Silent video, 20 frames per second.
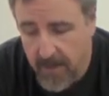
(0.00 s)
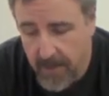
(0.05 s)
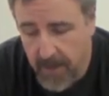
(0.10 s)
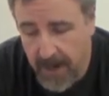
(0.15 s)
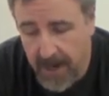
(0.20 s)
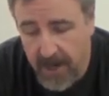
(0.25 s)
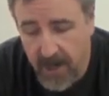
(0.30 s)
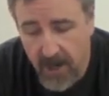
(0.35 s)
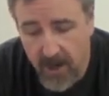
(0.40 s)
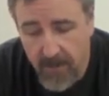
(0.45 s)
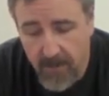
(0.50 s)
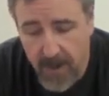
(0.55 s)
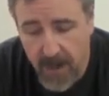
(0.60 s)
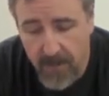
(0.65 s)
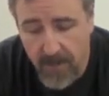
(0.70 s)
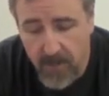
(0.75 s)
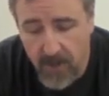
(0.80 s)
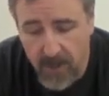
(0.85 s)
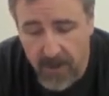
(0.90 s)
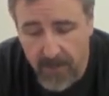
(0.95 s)
But I hear
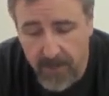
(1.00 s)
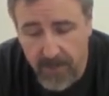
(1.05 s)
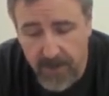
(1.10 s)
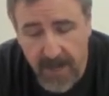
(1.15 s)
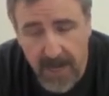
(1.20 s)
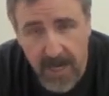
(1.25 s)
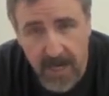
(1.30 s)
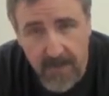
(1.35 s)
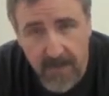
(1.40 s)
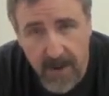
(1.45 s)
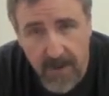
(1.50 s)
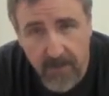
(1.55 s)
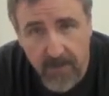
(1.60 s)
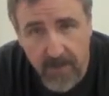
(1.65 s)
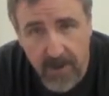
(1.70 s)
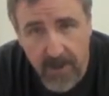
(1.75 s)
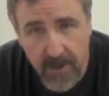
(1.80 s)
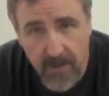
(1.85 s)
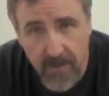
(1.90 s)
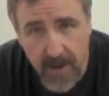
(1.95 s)
people complain about
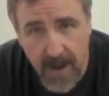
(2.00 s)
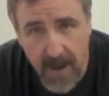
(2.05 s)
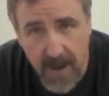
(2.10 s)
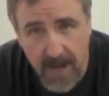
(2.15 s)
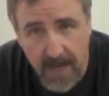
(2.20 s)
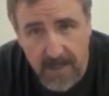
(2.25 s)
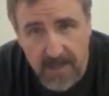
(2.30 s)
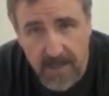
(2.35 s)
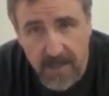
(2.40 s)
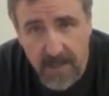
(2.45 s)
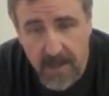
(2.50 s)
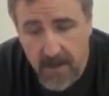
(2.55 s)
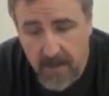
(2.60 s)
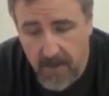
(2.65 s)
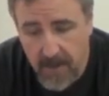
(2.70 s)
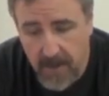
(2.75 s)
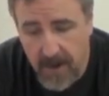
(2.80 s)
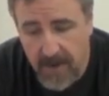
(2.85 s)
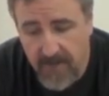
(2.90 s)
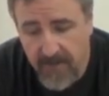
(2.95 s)
breather bags.
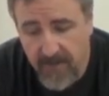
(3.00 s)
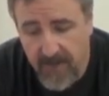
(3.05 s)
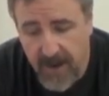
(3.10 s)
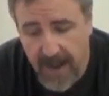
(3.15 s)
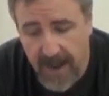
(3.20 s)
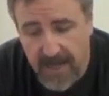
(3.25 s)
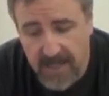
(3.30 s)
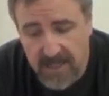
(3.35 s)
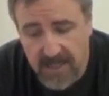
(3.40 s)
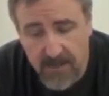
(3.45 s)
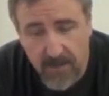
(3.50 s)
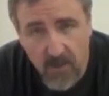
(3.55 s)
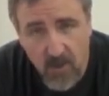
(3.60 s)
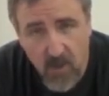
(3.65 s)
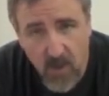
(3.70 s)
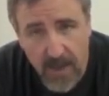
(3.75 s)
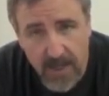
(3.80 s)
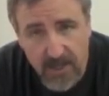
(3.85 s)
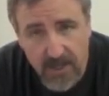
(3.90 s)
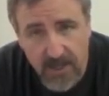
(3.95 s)
When I've asked them
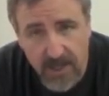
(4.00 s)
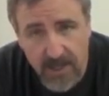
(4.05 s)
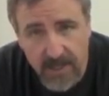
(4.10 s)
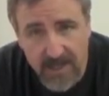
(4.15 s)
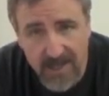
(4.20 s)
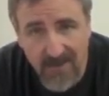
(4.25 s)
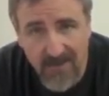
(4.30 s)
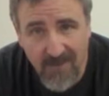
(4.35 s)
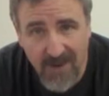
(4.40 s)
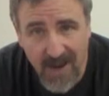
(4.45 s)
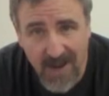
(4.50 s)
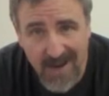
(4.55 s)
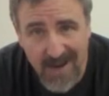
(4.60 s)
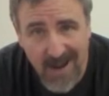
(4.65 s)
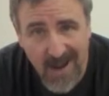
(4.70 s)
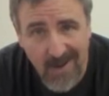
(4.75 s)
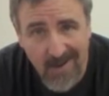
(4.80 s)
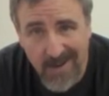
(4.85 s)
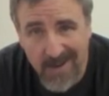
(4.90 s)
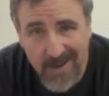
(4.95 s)
questions, I find
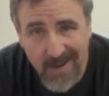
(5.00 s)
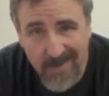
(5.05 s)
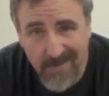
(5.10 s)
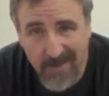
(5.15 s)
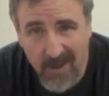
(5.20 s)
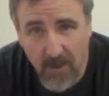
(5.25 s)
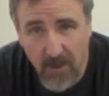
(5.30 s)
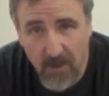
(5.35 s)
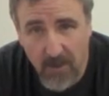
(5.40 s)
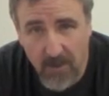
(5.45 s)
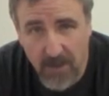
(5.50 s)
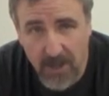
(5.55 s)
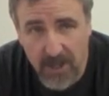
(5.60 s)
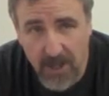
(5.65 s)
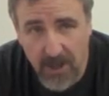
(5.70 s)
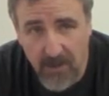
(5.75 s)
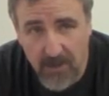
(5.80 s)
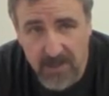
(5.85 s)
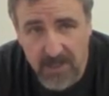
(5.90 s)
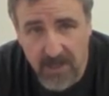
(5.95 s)
out they weren't
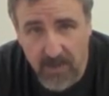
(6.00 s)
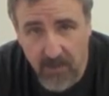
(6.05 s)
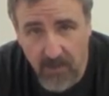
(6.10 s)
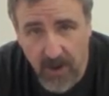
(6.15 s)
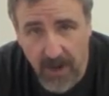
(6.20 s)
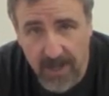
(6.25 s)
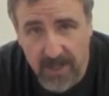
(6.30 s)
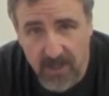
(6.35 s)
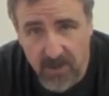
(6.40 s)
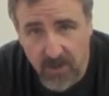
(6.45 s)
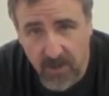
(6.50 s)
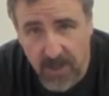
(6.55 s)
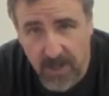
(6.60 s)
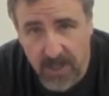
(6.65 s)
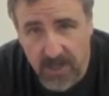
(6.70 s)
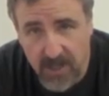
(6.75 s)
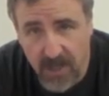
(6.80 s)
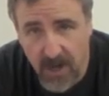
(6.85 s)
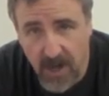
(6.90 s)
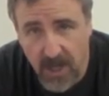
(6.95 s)
really using them right. So we're
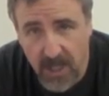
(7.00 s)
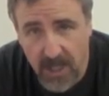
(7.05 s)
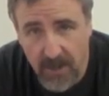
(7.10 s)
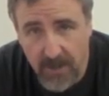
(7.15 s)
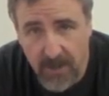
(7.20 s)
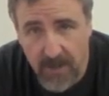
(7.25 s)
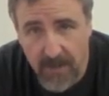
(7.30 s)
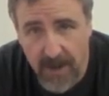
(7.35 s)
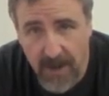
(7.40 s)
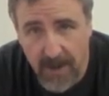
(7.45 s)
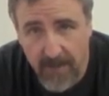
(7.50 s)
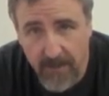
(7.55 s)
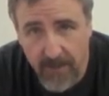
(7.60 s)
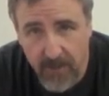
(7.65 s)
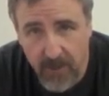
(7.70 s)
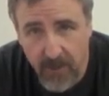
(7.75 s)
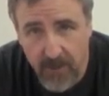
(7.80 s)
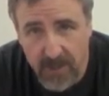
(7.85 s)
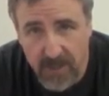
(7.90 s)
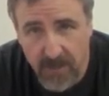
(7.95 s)
going to talk a little bit about
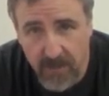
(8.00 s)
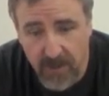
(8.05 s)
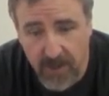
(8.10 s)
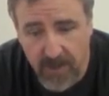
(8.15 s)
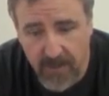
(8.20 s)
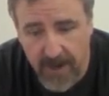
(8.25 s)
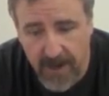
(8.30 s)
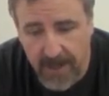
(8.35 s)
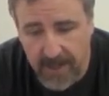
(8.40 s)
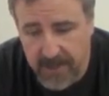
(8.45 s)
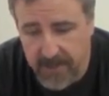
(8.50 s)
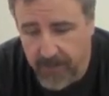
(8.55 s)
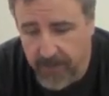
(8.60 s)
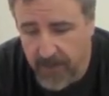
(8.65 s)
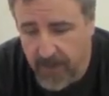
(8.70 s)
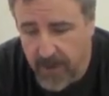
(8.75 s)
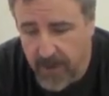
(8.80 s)
using breather bags.